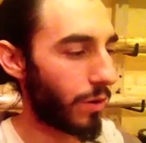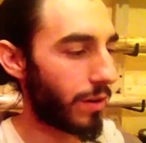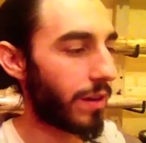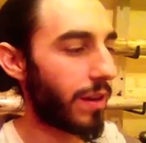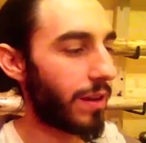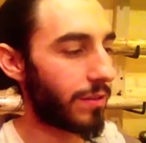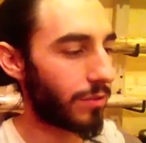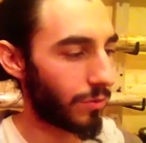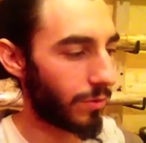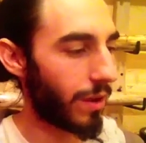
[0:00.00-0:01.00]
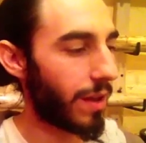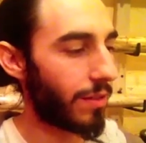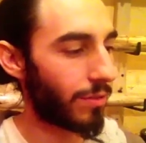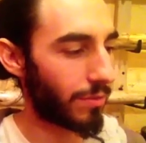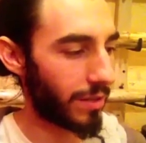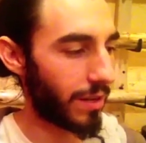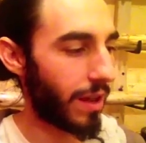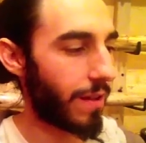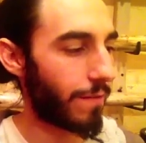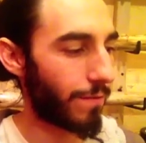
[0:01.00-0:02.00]
1 and 2 and 3
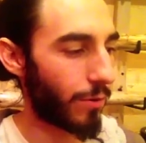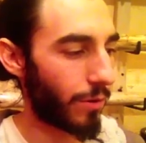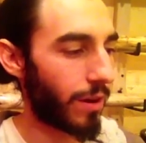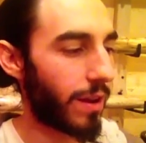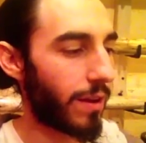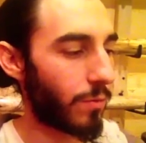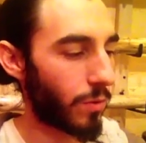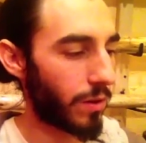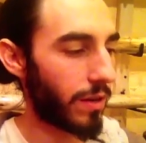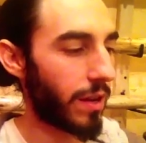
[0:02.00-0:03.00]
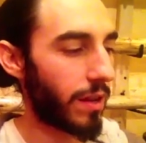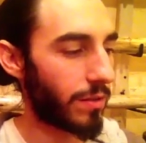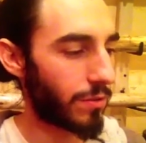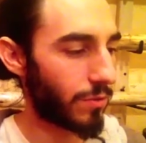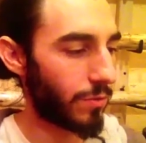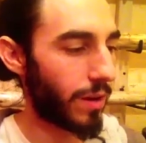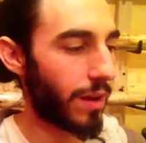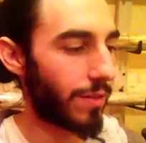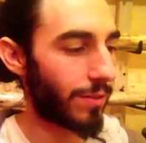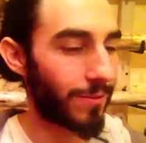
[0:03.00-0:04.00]
and 4 and 1 and 2
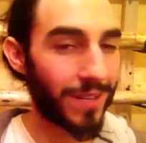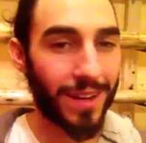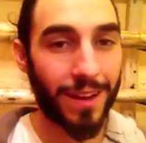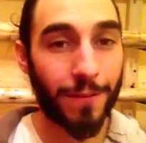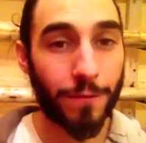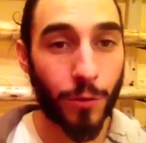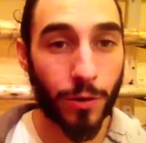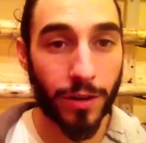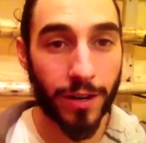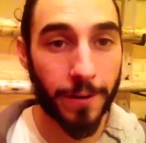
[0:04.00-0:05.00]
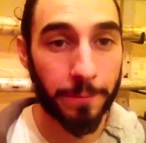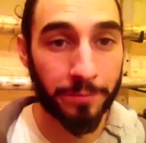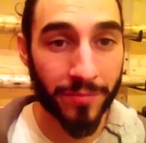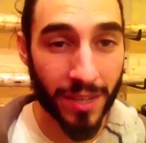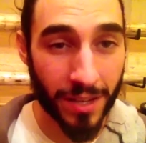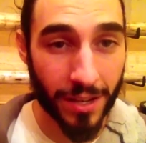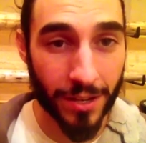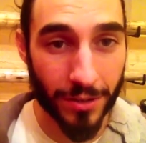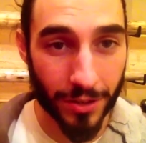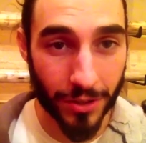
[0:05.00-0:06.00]
and 3 and 4 and.
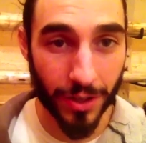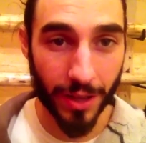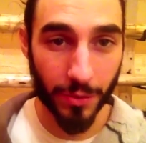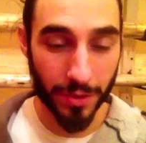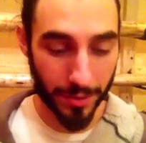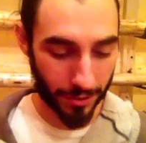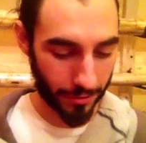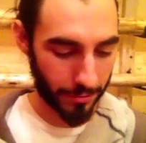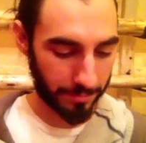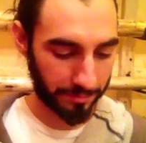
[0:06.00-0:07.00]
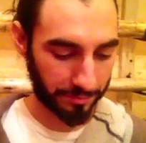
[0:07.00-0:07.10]
So let's try that with the metronome.